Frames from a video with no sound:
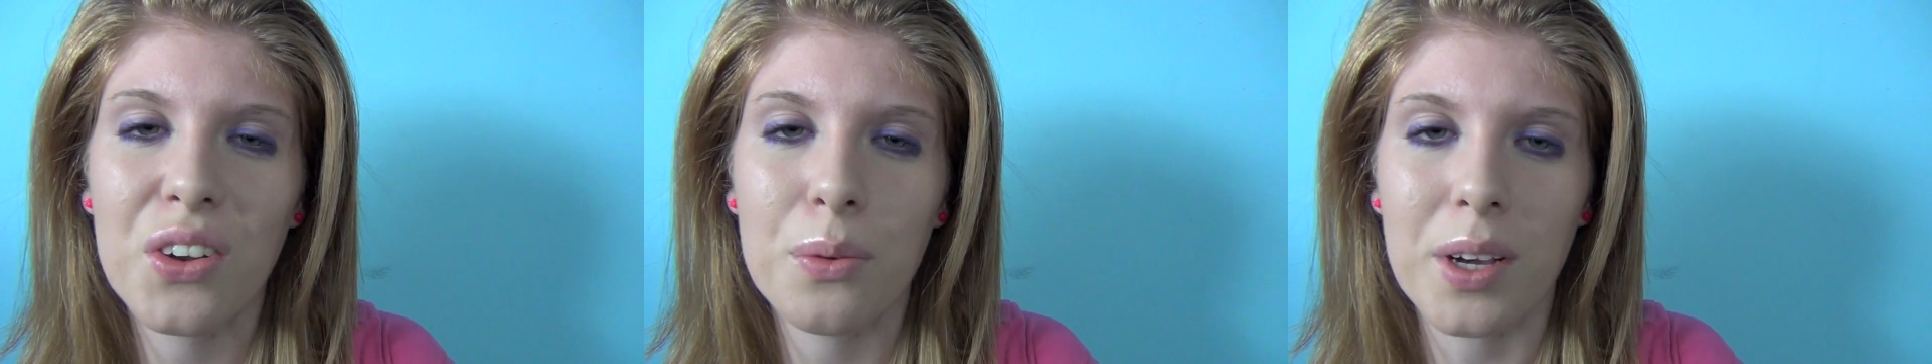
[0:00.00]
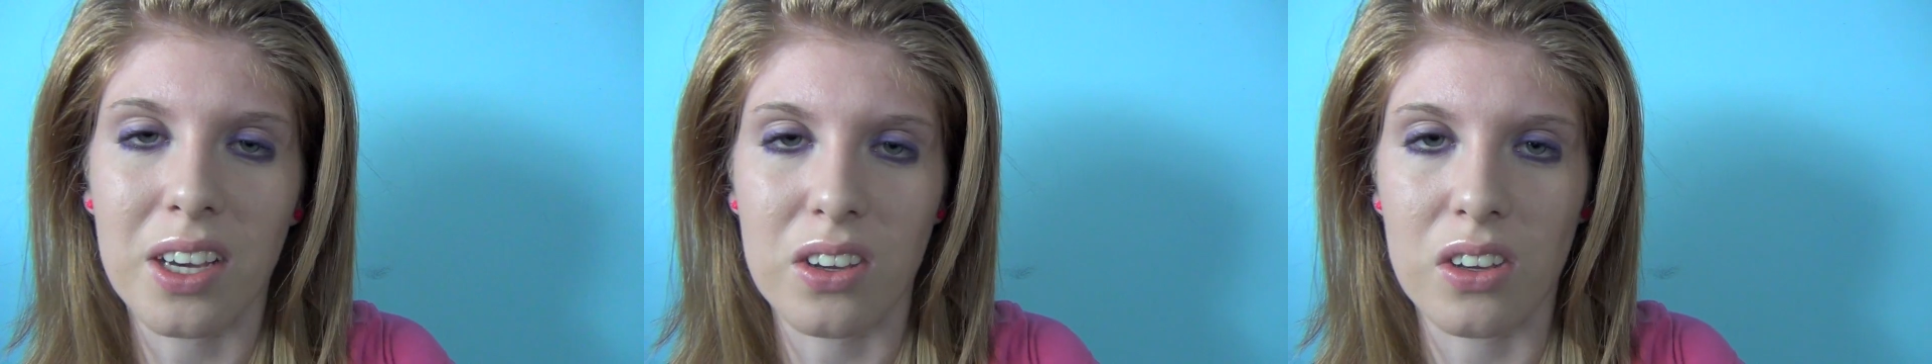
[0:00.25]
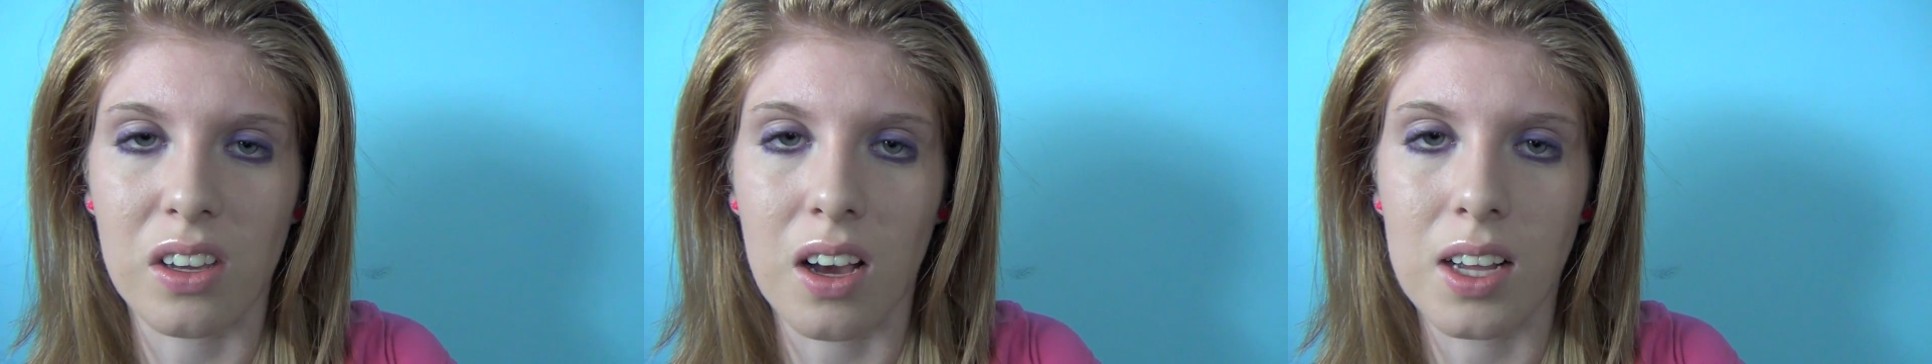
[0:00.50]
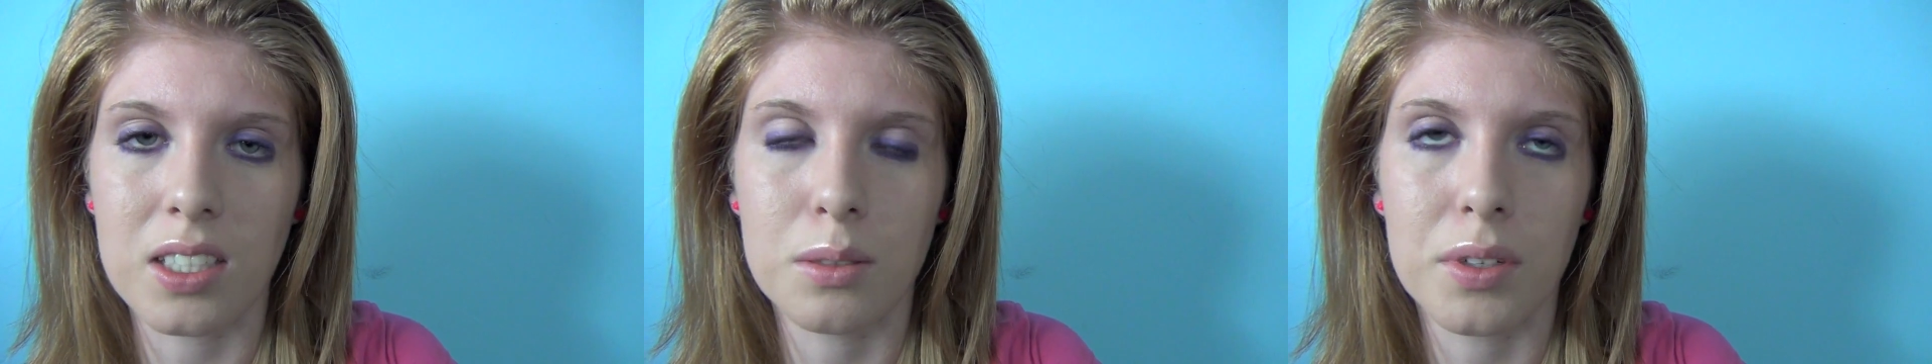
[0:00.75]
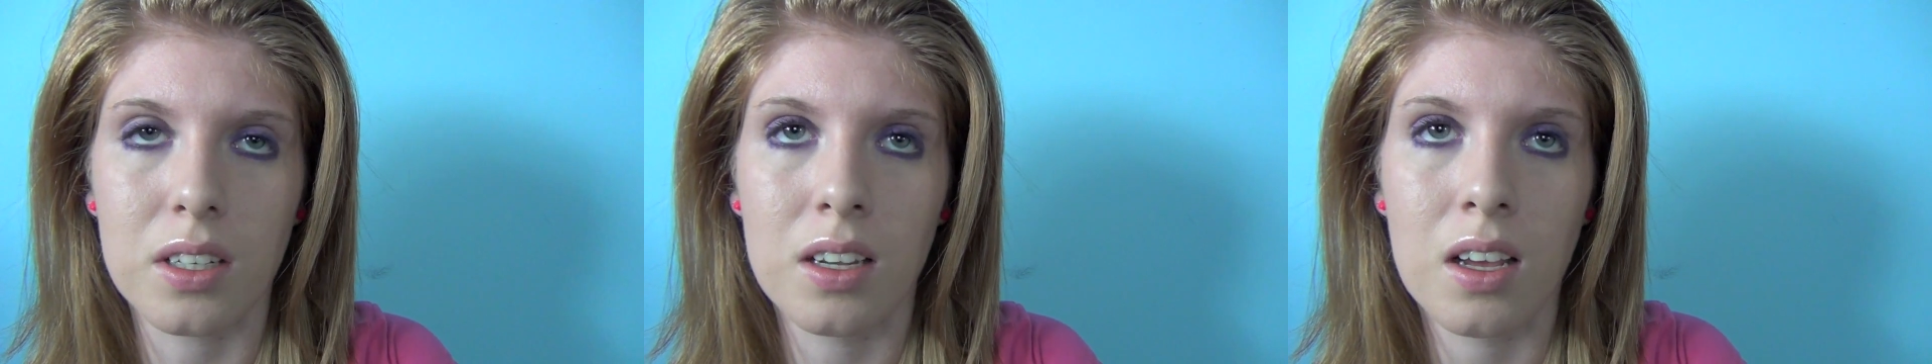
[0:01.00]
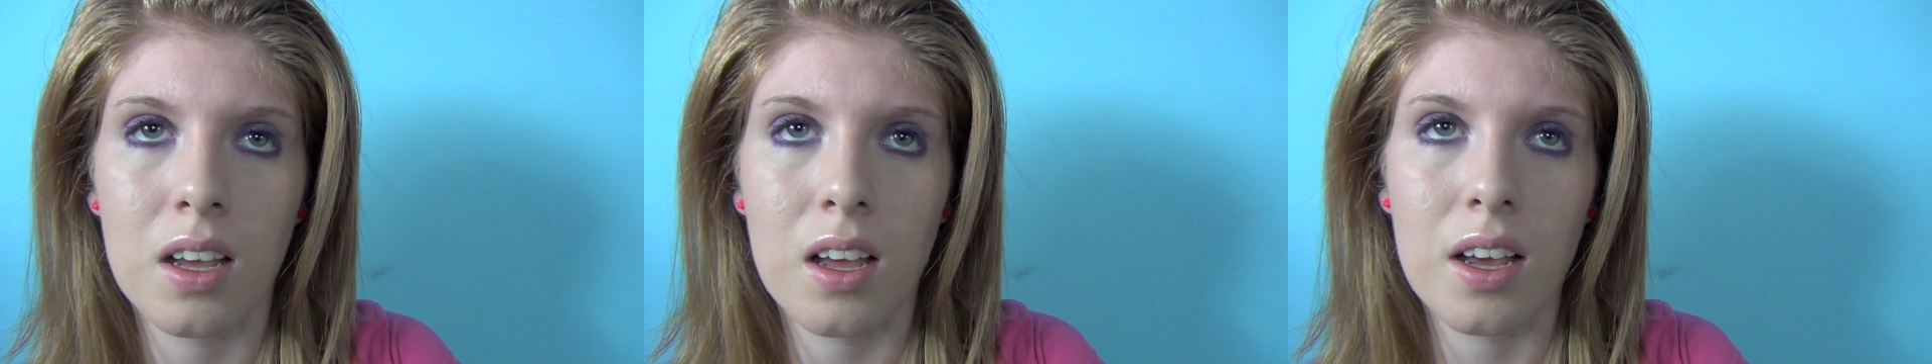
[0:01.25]
don't know about you guys, but
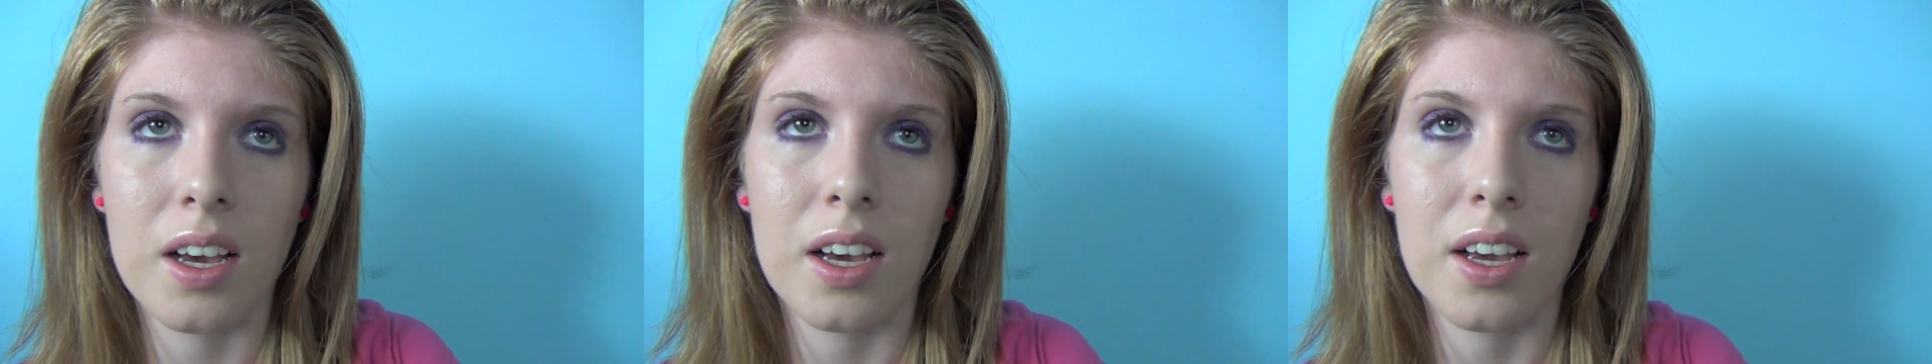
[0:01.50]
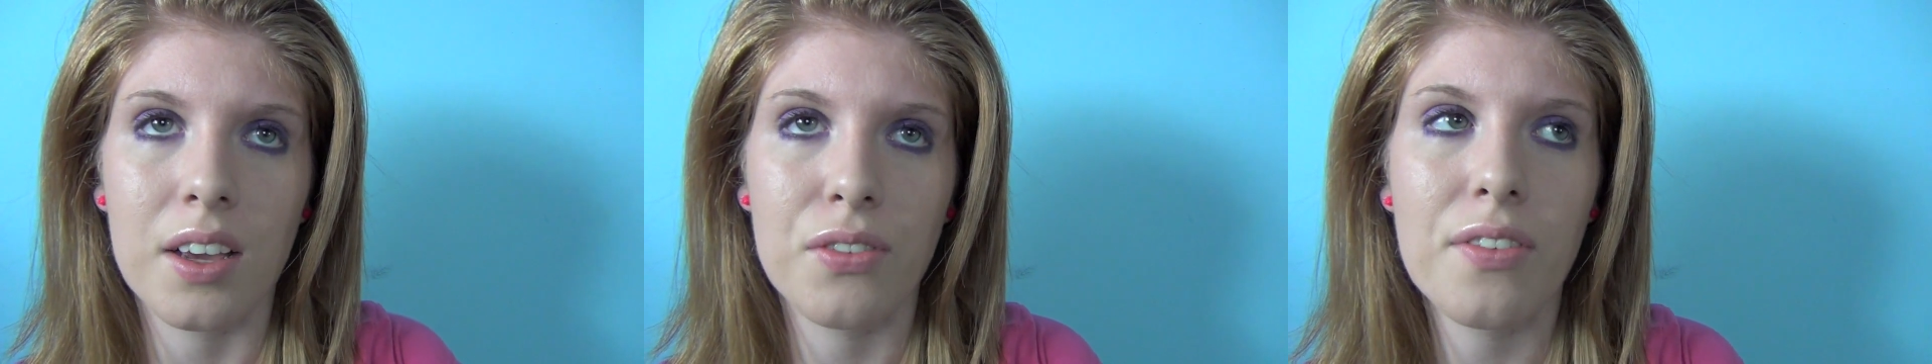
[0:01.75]
if